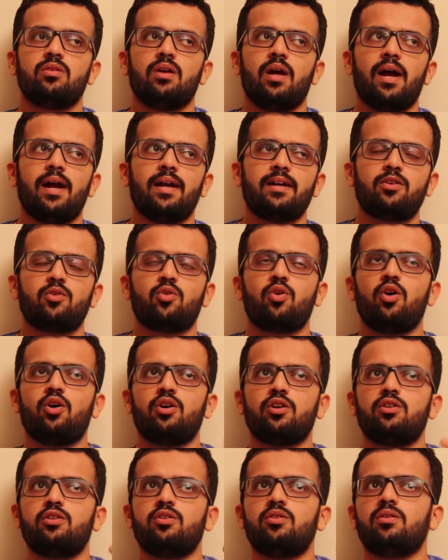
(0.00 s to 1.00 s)
had
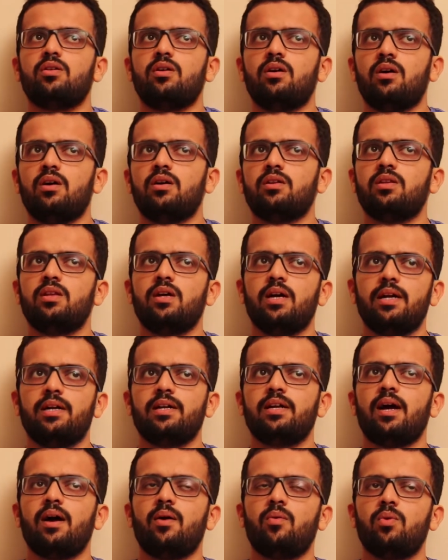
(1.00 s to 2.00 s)
caught the
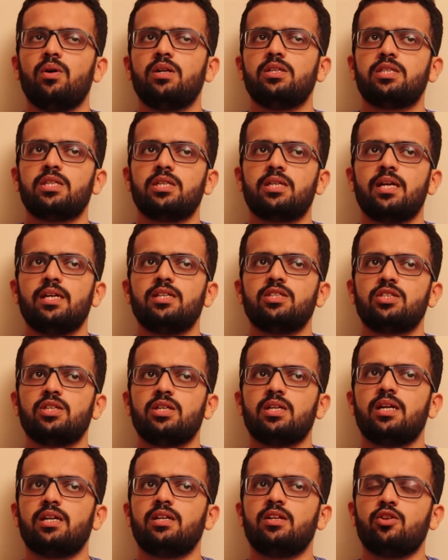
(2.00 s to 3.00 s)
entire world's
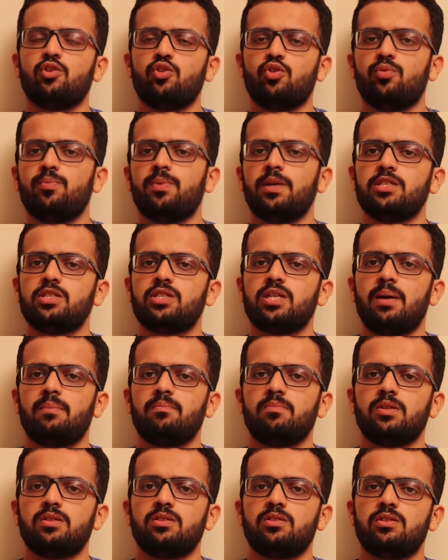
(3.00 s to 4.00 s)
attention at the European
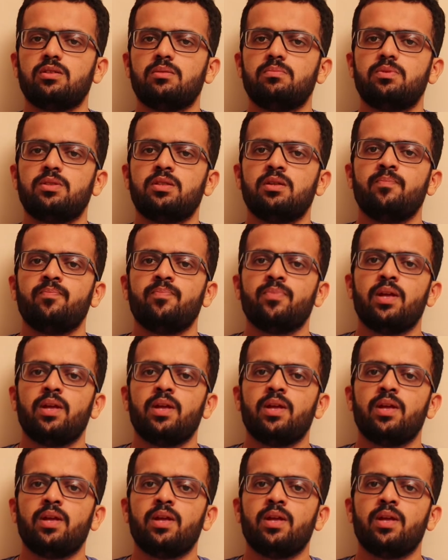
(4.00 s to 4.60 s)
Championships.